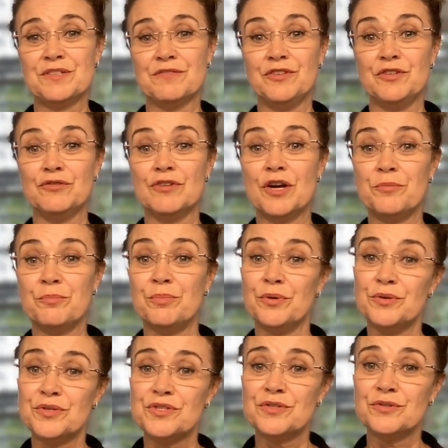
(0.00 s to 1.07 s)
of your own
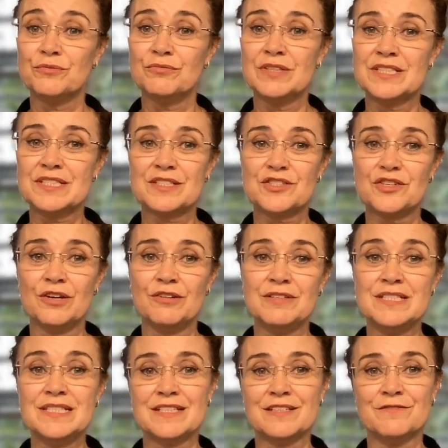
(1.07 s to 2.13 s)
personal risk
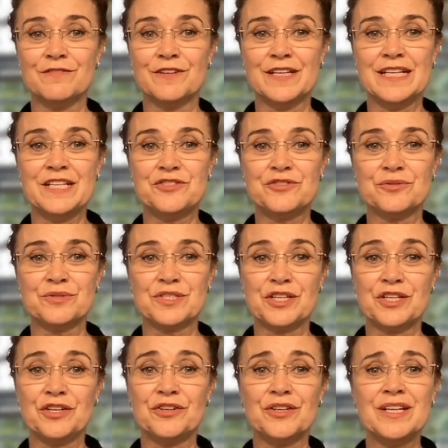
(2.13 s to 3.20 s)
tolerance and financial
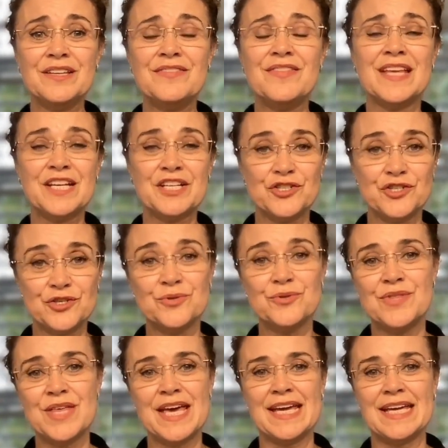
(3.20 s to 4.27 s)
security, then do
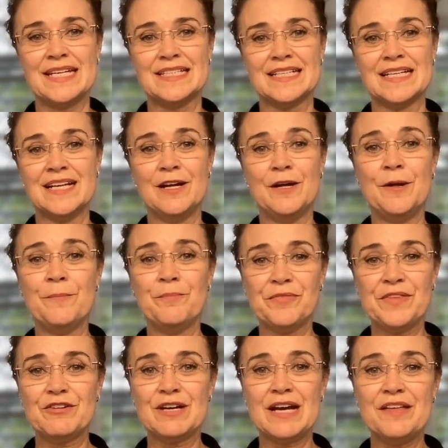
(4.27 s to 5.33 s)
that.
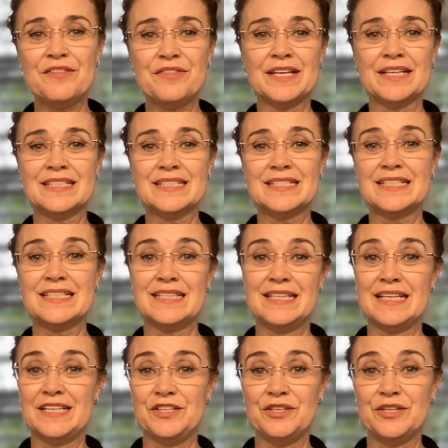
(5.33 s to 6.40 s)
There are things
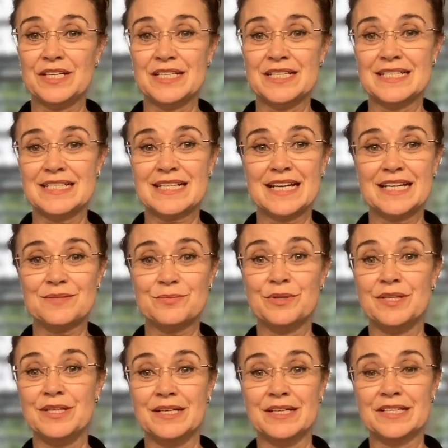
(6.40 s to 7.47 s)
that you can discuss
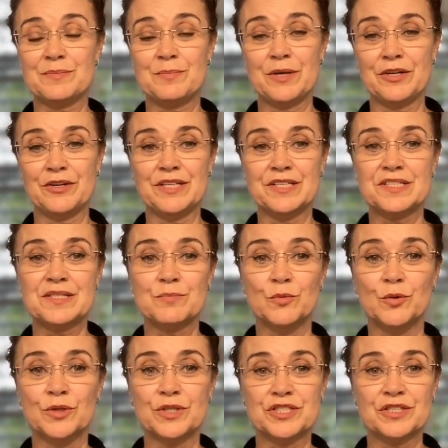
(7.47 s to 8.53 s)
with an experienced
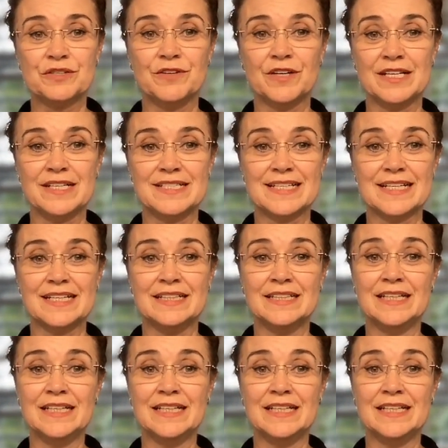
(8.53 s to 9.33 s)
mortgage advisor.